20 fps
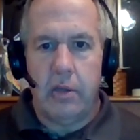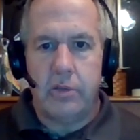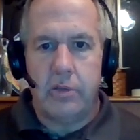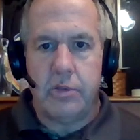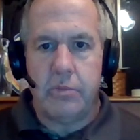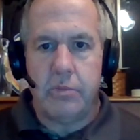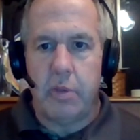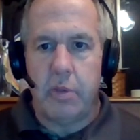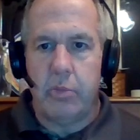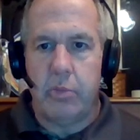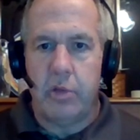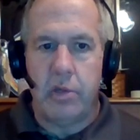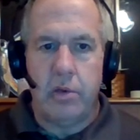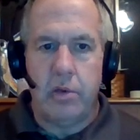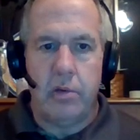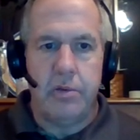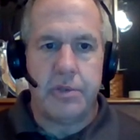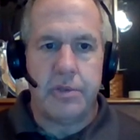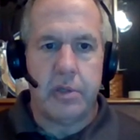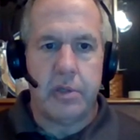member
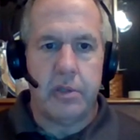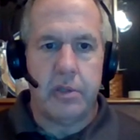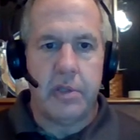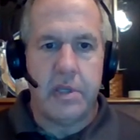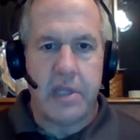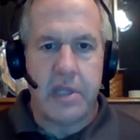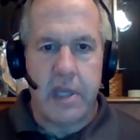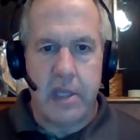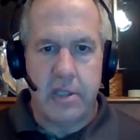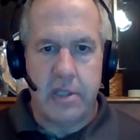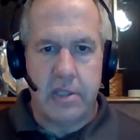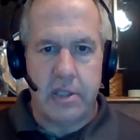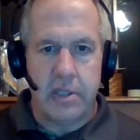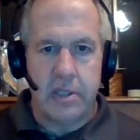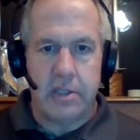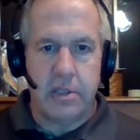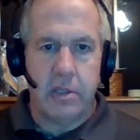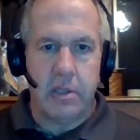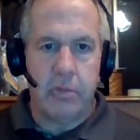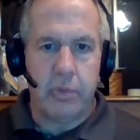use during the dates and
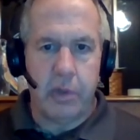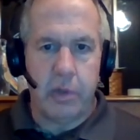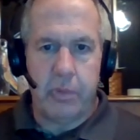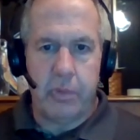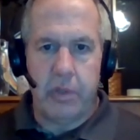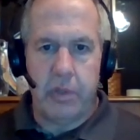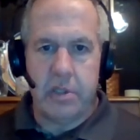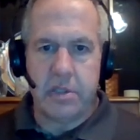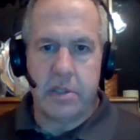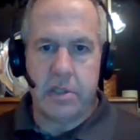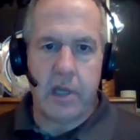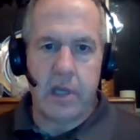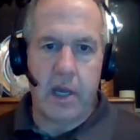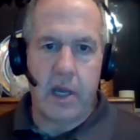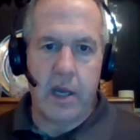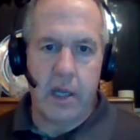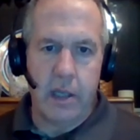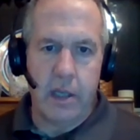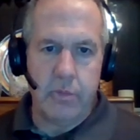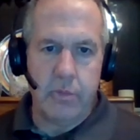the appropriate
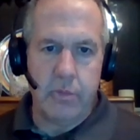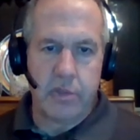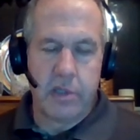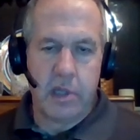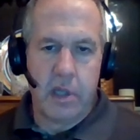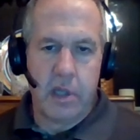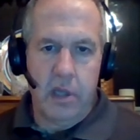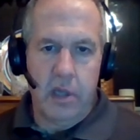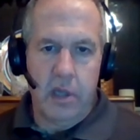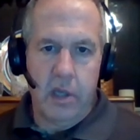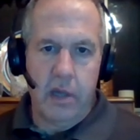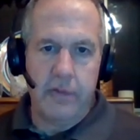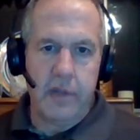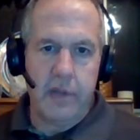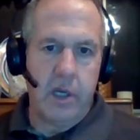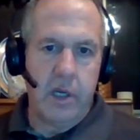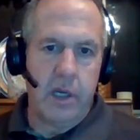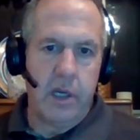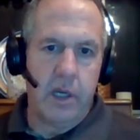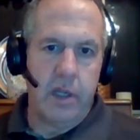times of the
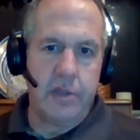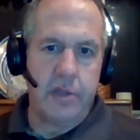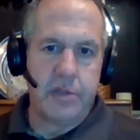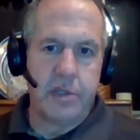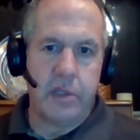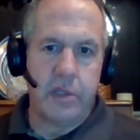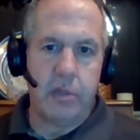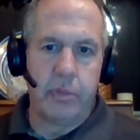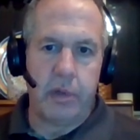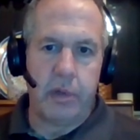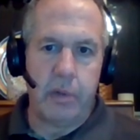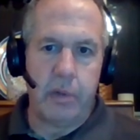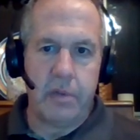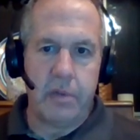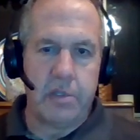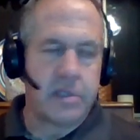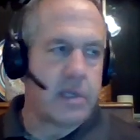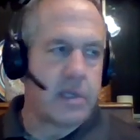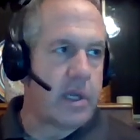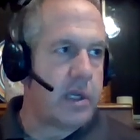hunts, and
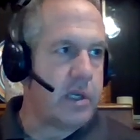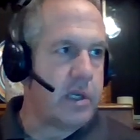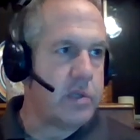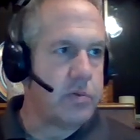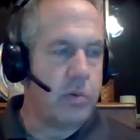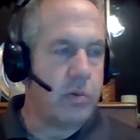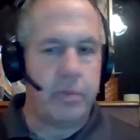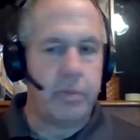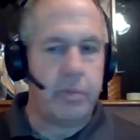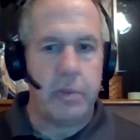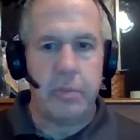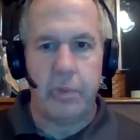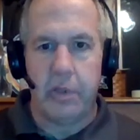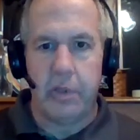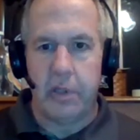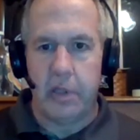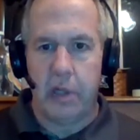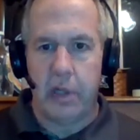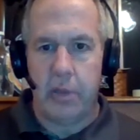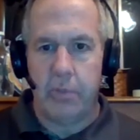appropriate signage will be
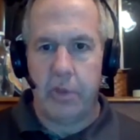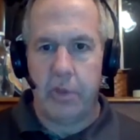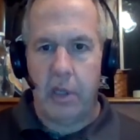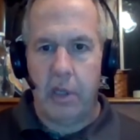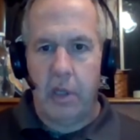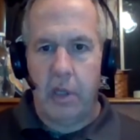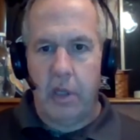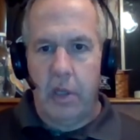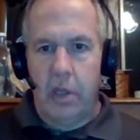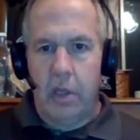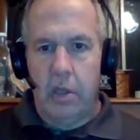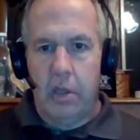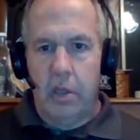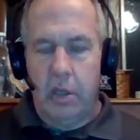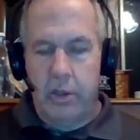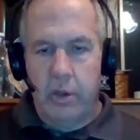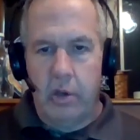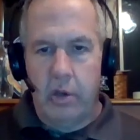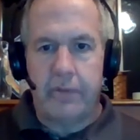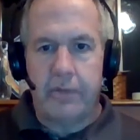put up
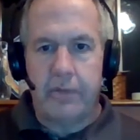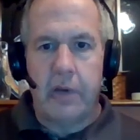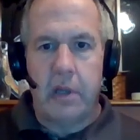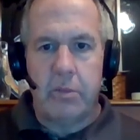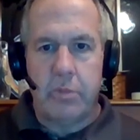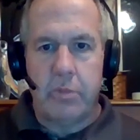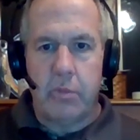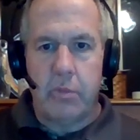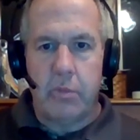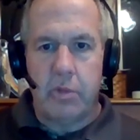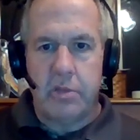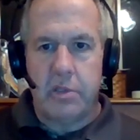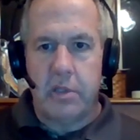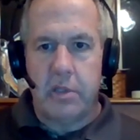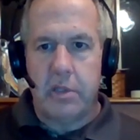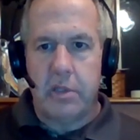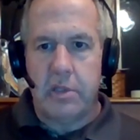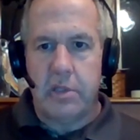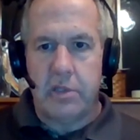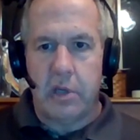notifying members that
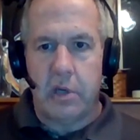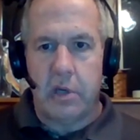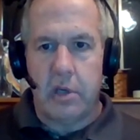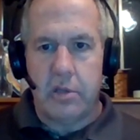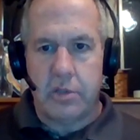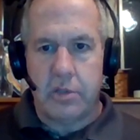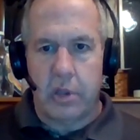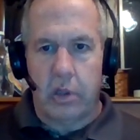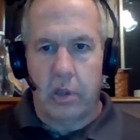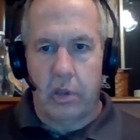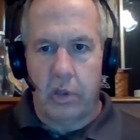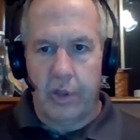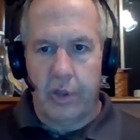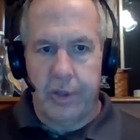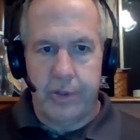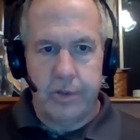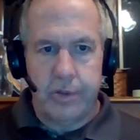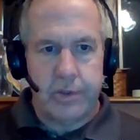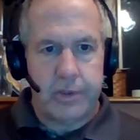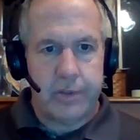these areas are
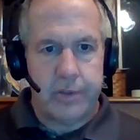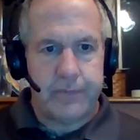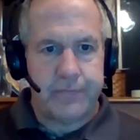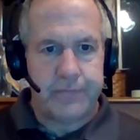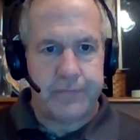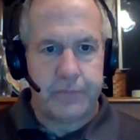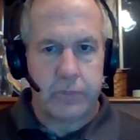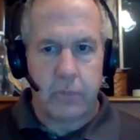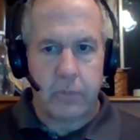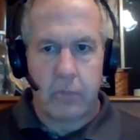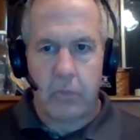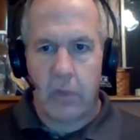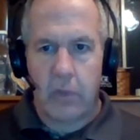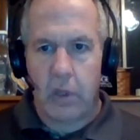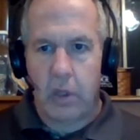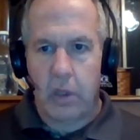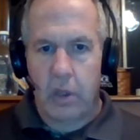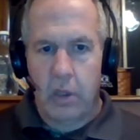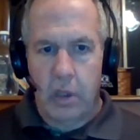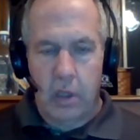closed.
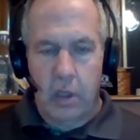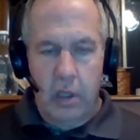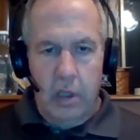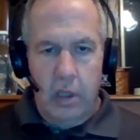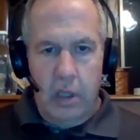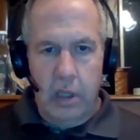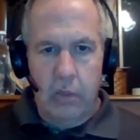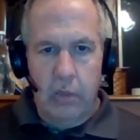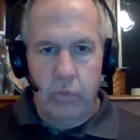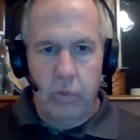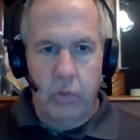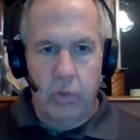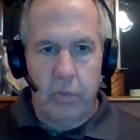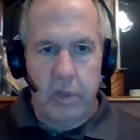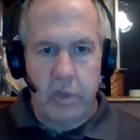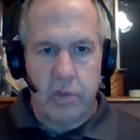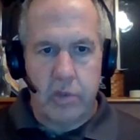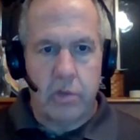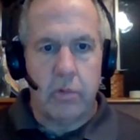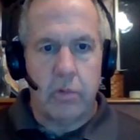And we'll
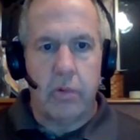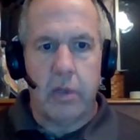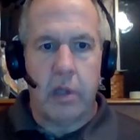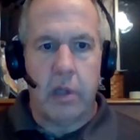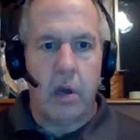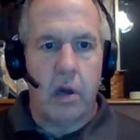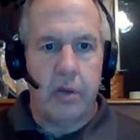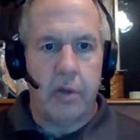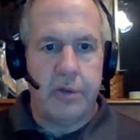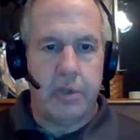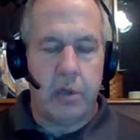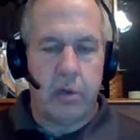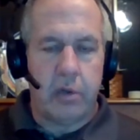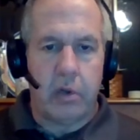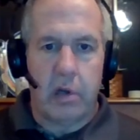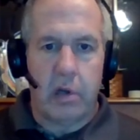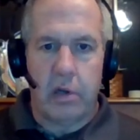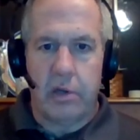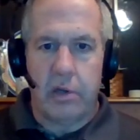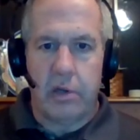make sure all deer
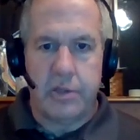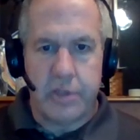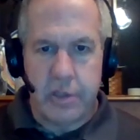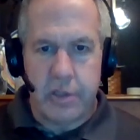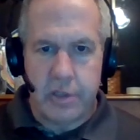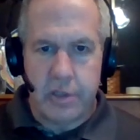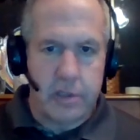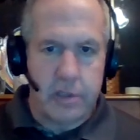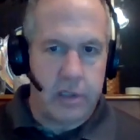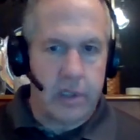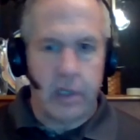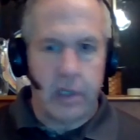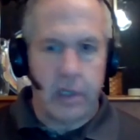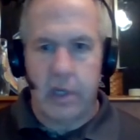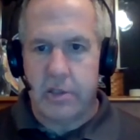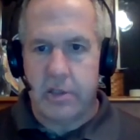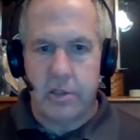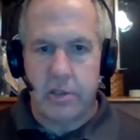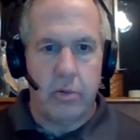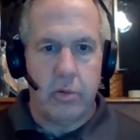carcasses and the
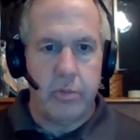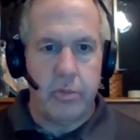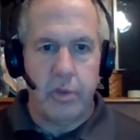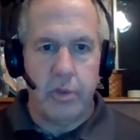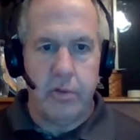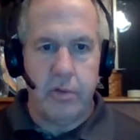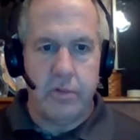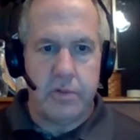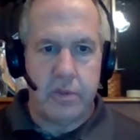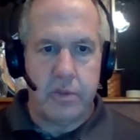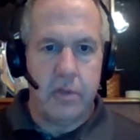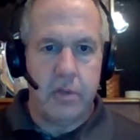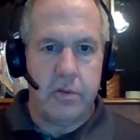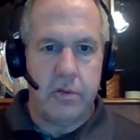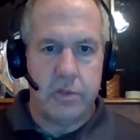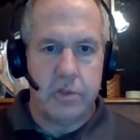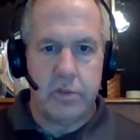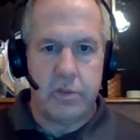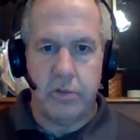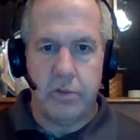guts are removed as
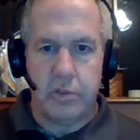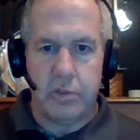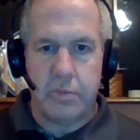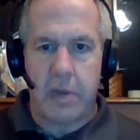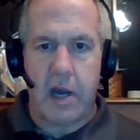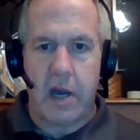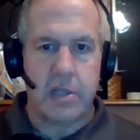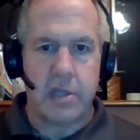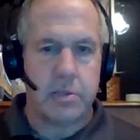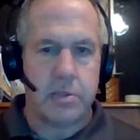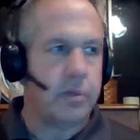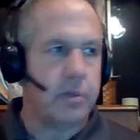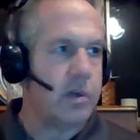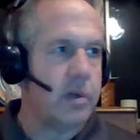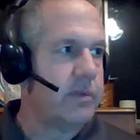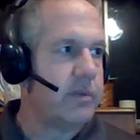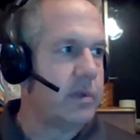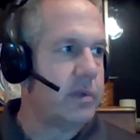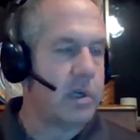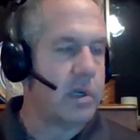soon as possible
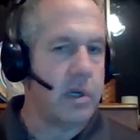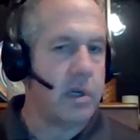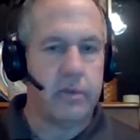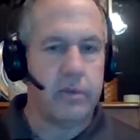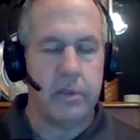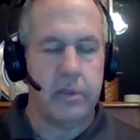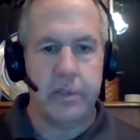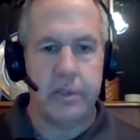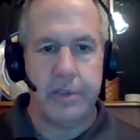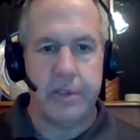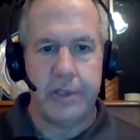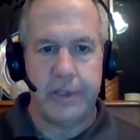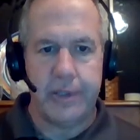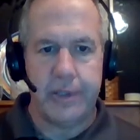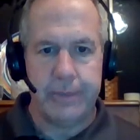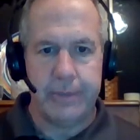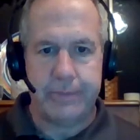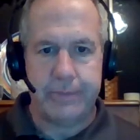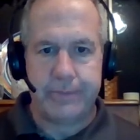after recovering the deer.